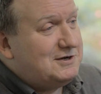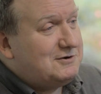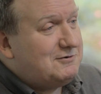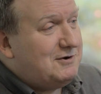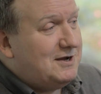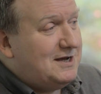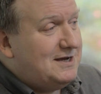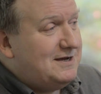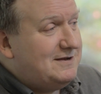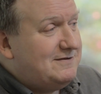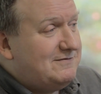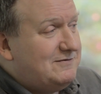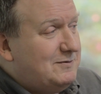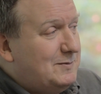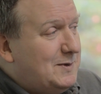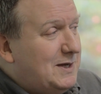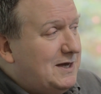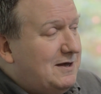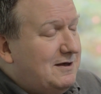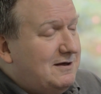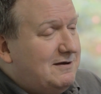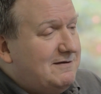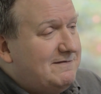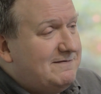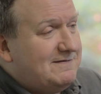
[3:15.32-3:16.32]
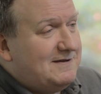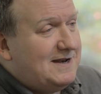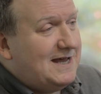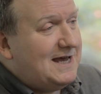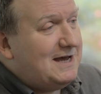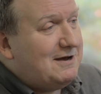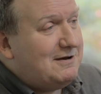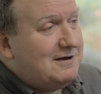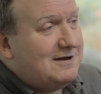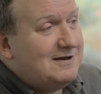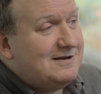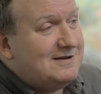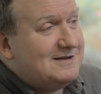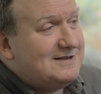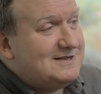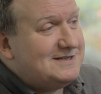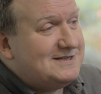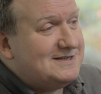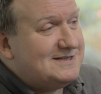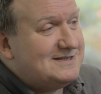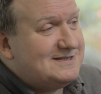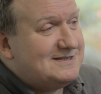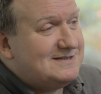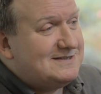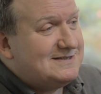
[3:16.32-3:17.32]
cried for about half an hour,
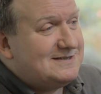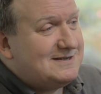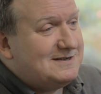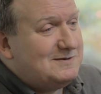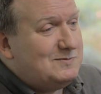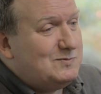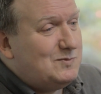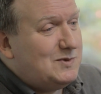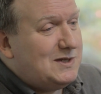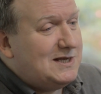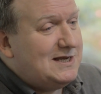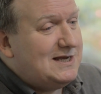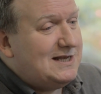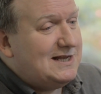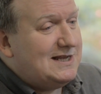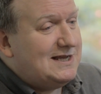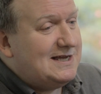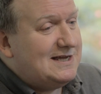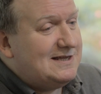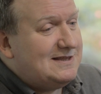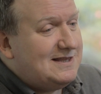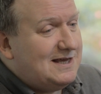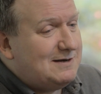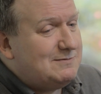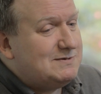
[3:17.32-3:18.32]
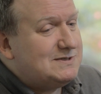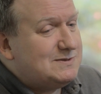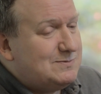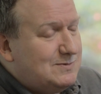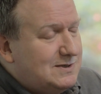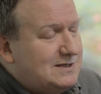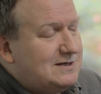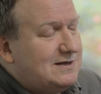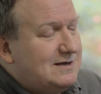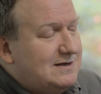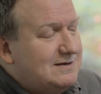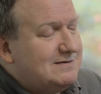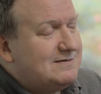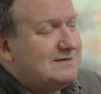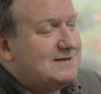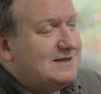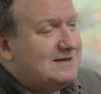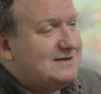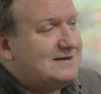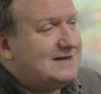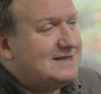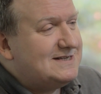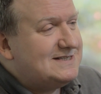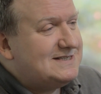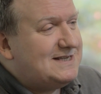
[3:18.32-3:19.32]
just completely, and that was when I
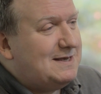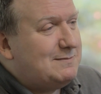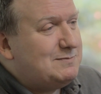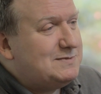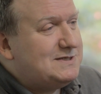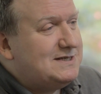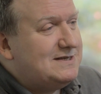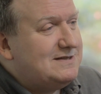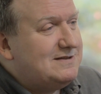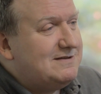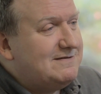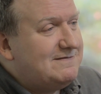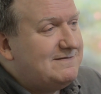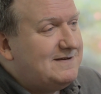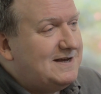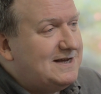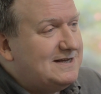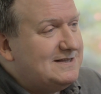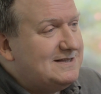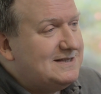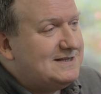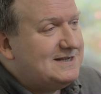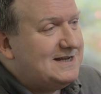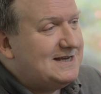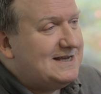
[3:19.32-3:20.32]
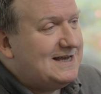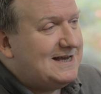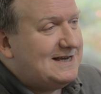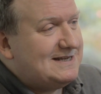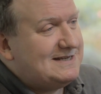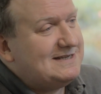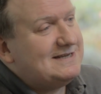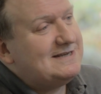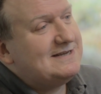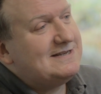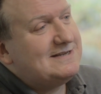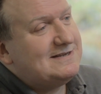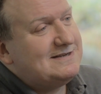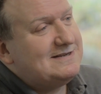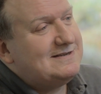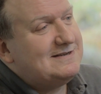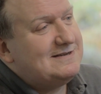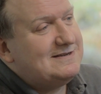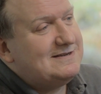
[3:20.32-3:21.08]
accepted the fact that I had it.